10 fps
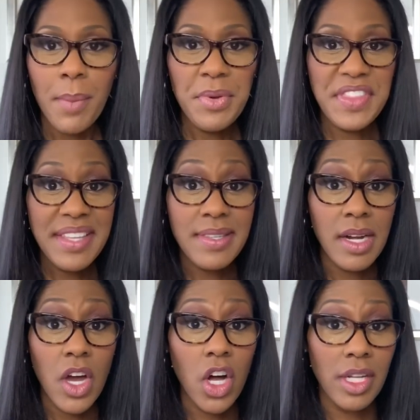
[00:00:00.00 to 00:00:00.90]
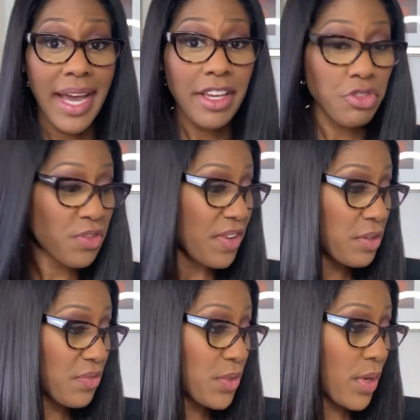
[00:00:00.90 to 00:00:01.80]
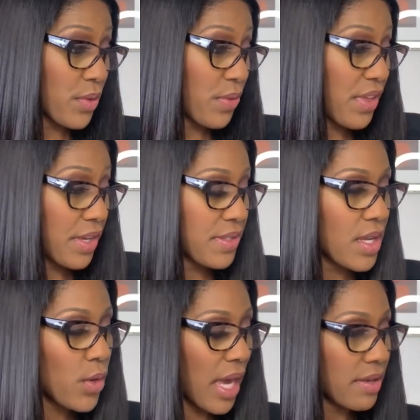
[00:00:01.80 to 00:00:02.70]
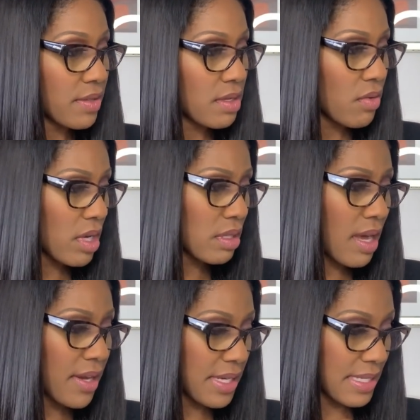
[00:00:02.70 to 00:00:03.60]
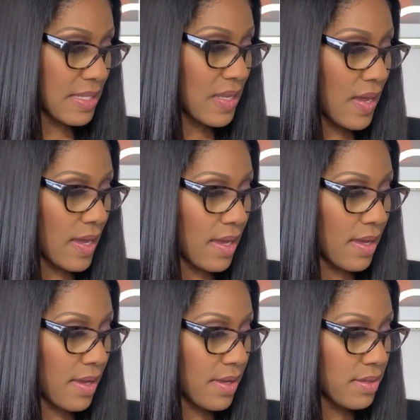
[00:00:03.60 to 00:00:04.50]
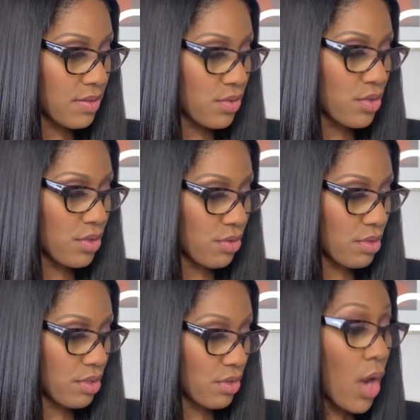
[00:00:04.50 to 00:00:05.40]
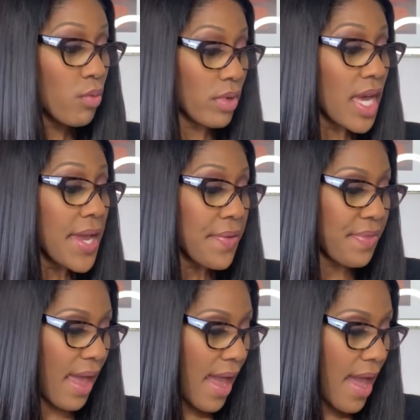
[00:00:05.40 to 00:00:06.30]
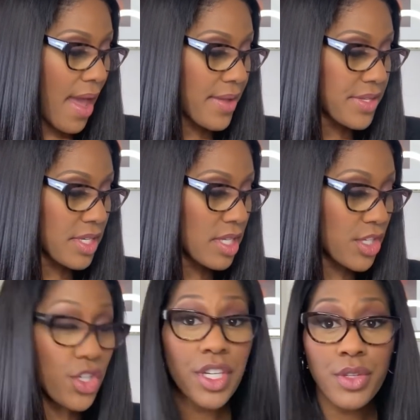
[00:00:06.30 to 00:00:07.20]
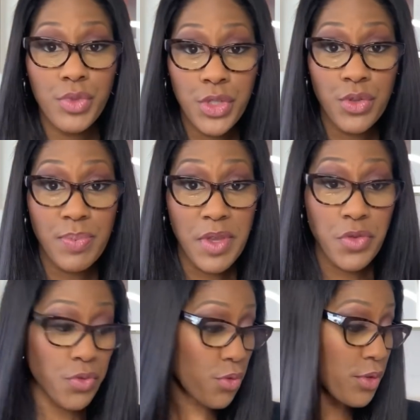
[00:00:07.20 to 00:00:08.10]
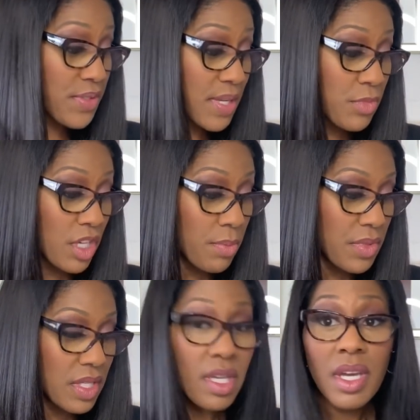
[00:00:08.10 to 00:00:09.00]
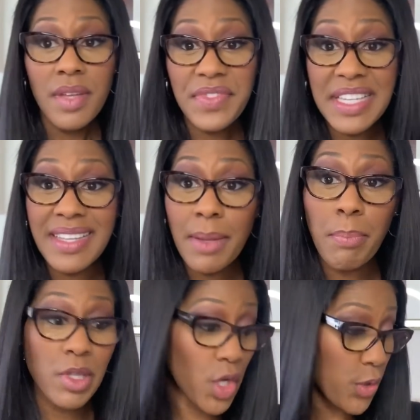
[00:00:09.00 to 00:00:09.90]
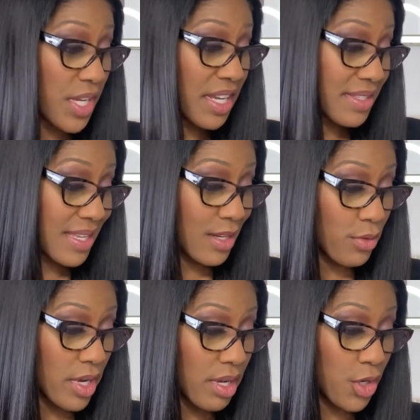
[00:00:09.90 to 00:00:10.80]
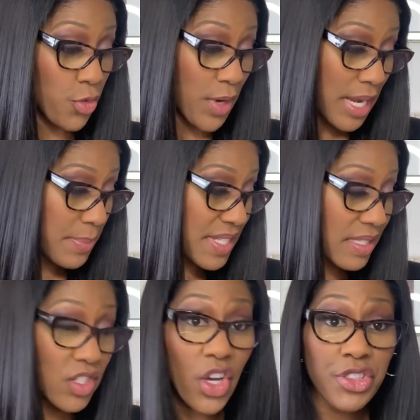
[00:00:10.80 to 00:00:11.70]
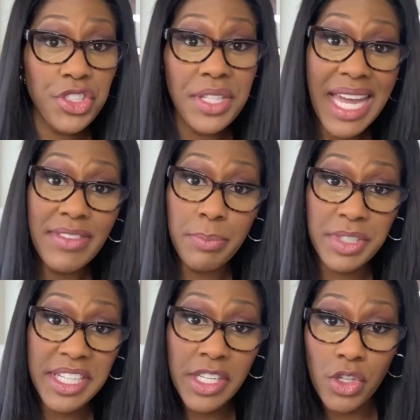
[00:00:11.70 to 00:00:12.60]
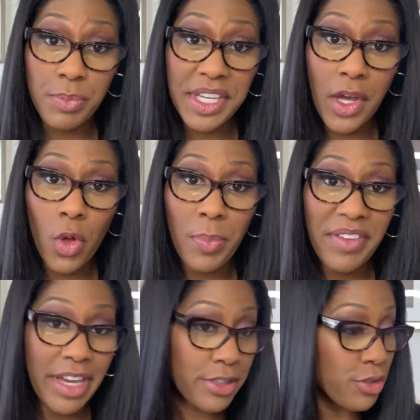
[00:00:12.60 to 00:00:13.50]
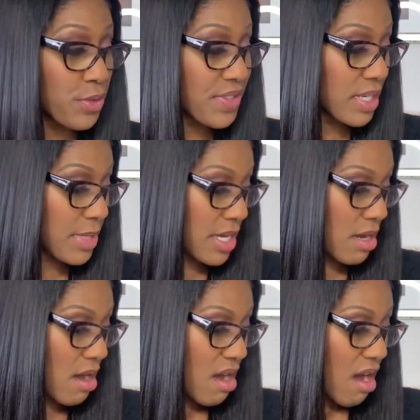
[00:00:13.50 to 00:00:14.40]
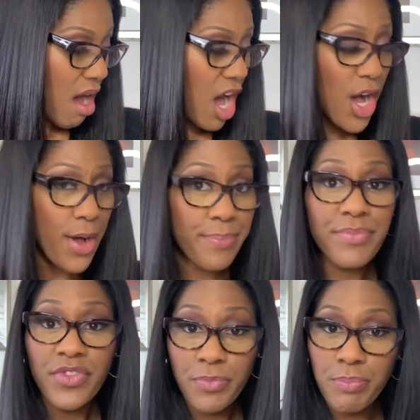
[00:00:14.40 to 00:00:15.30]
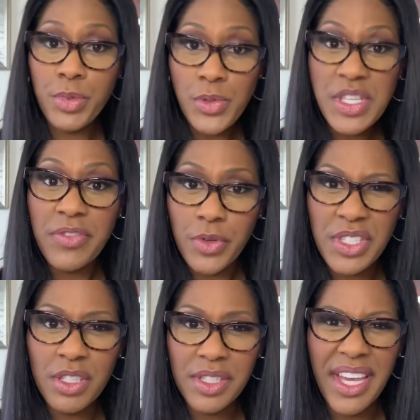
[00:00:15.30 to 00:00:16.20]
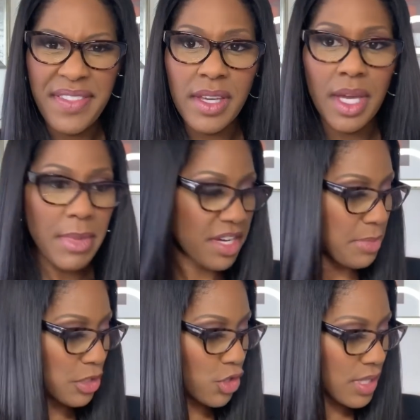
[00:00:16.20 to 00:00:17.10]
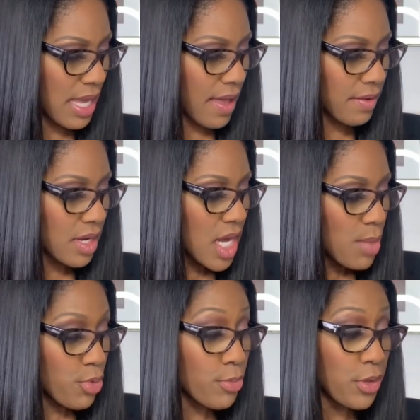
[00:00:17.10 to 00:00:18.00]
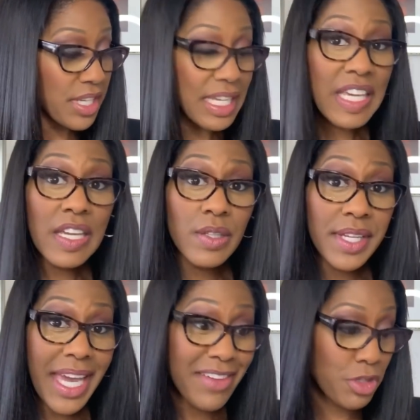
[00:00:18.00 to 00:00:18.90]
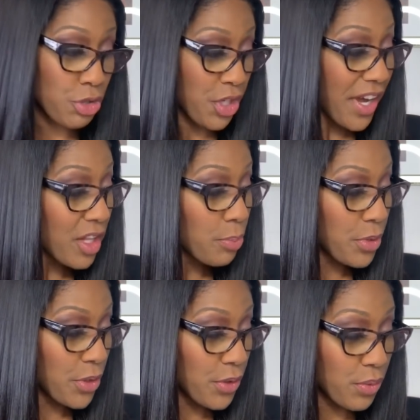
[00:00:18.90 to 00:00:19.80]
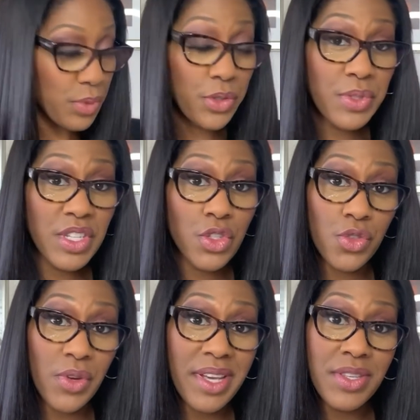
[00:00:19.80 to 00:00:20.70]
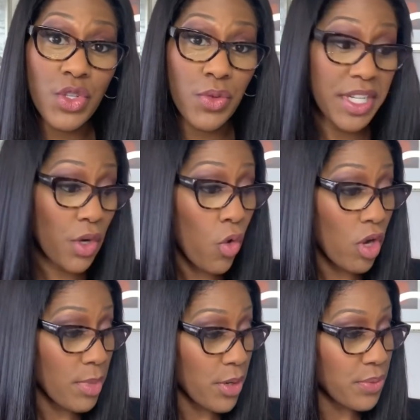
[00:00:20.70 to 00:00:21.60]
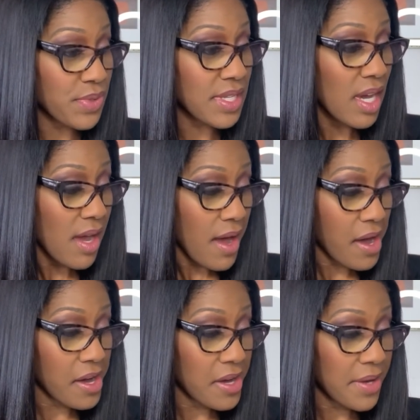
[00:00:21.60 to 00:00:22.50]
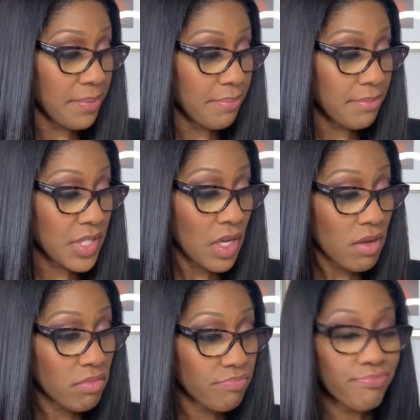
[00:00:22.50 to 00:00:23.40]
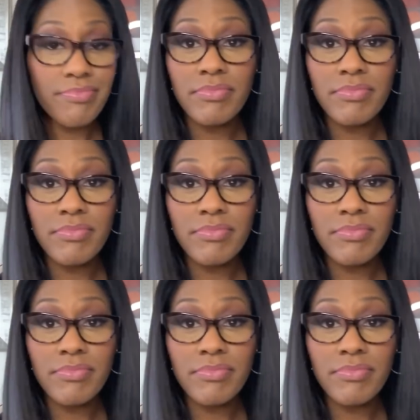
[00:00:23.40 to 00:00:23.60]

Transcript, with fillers: But that's not all. I actually found a few other things. Okay, so online it says, do, do, do, do, do, oh, that it can reduce menstrual symptoms, things like bloating, etc., cramps, exhaustion, heavy bleeding could be helped by vaginal steaming. Um, boosting fertility, I think I might have mentioned that promoting healing after childbirth, reducing stress, treating hormones. Um, so